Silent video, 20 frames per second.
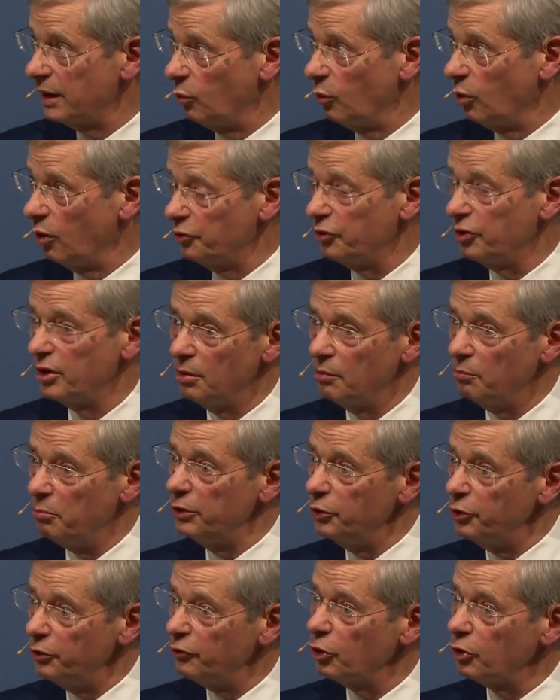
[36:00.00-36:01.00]
want,
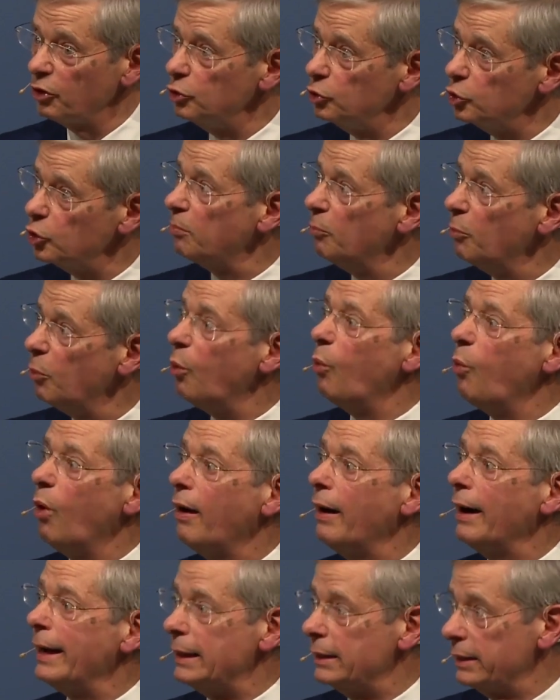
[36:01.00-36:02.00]
but you've got to look more
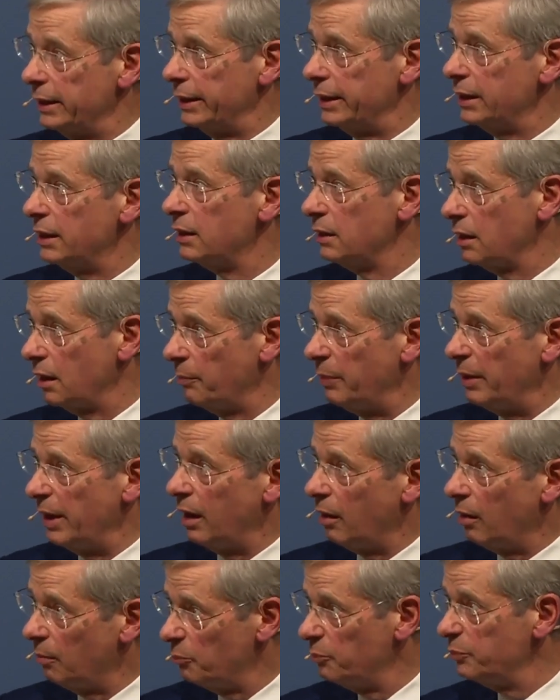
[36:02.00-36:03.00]
widely
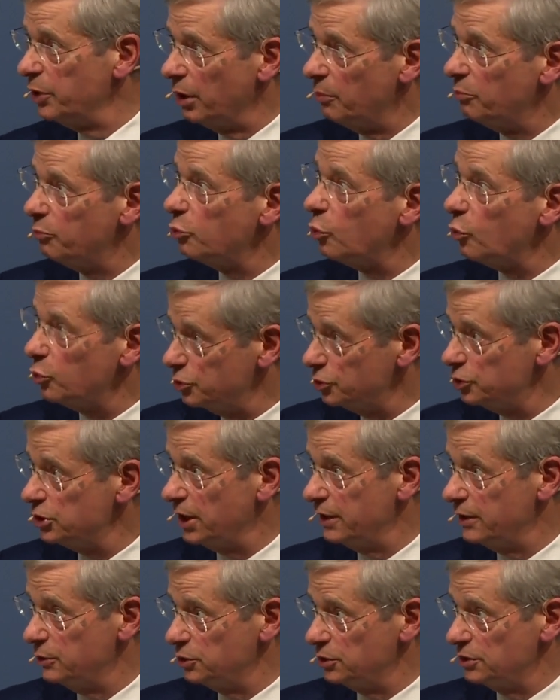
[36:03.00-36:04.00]
about broader
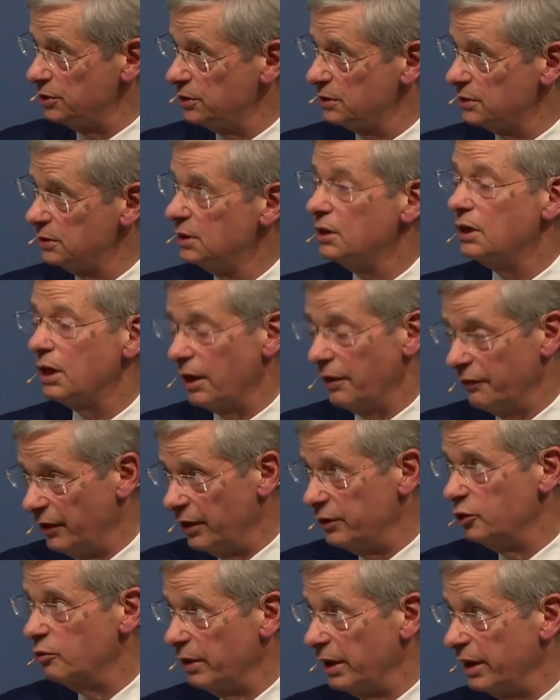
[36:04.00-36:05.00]
changes. And
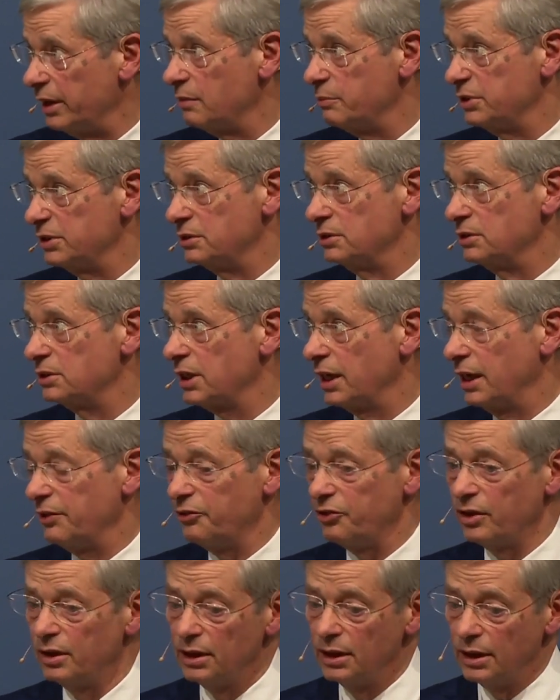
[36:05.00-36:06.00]
then you make a business
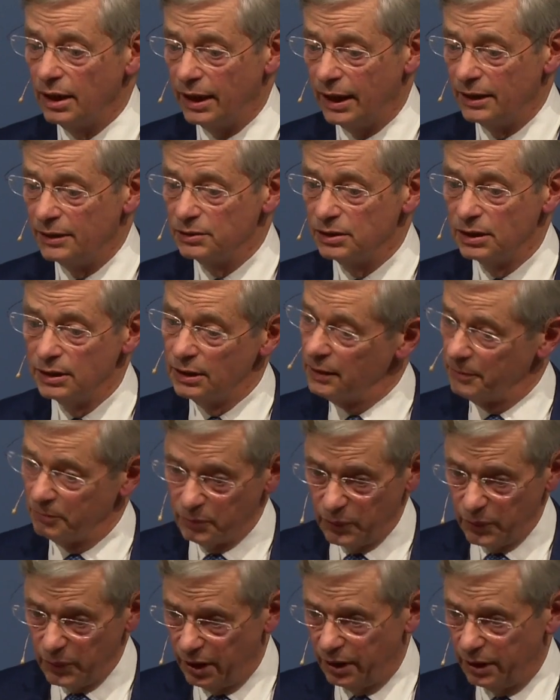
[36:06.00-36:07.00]
case. And
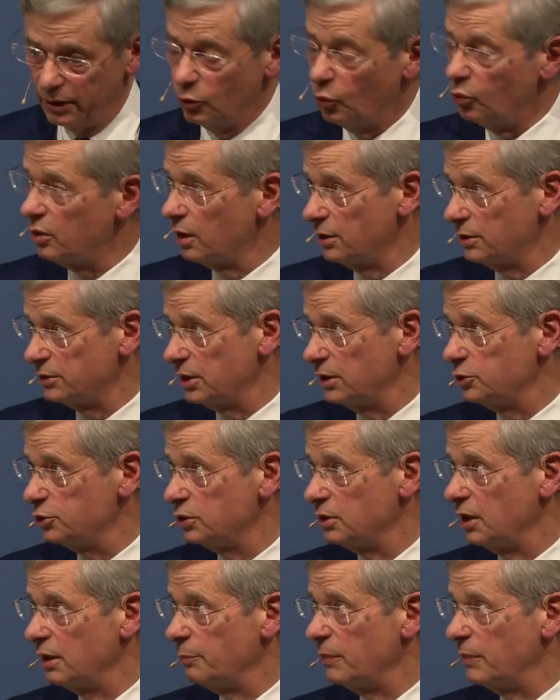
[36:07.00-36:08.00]
in an
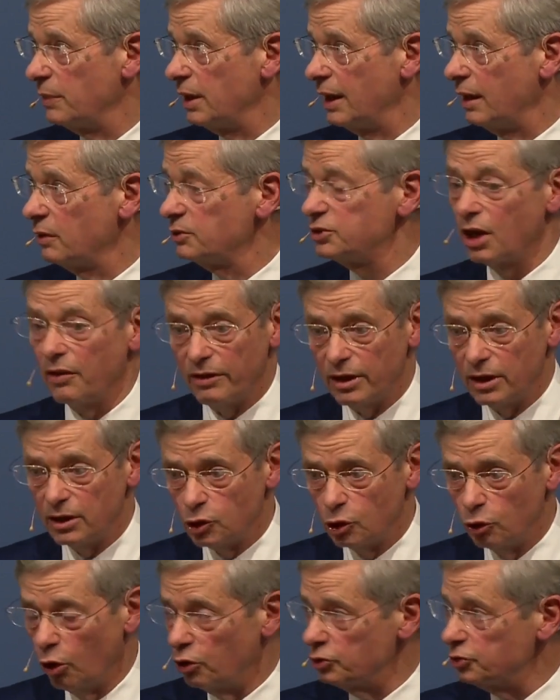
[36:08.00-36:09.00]
organisation like ours, there's
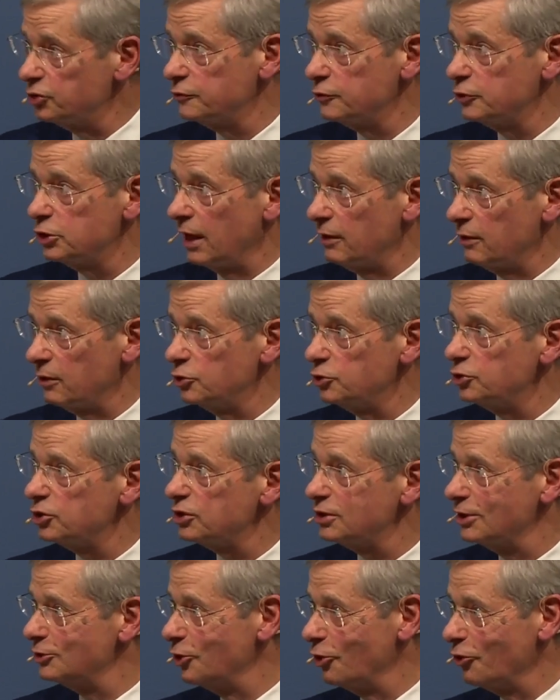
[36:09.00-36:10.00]
lots of challenge,
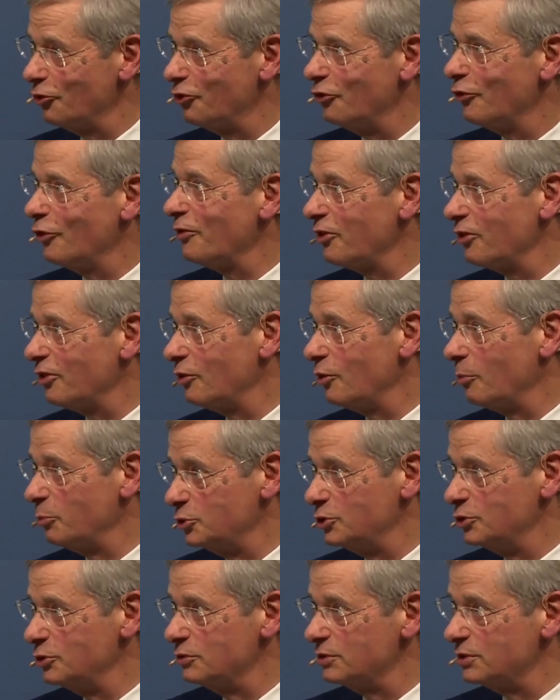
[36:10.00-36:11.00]
there's lots of other
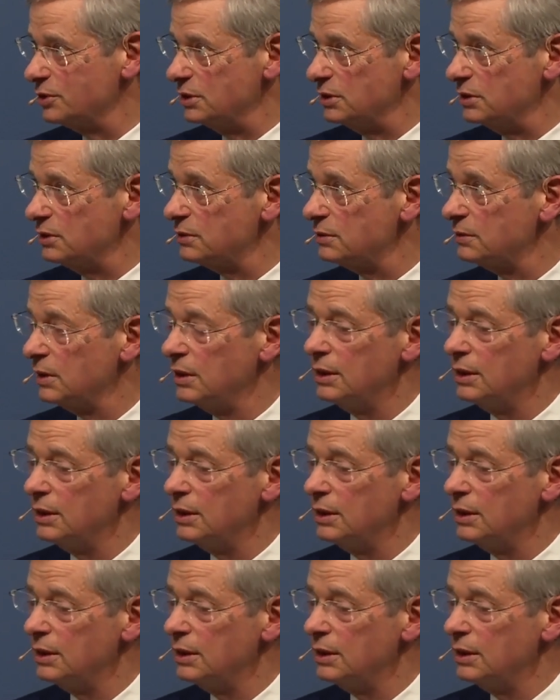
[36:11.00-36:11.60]
opportunities,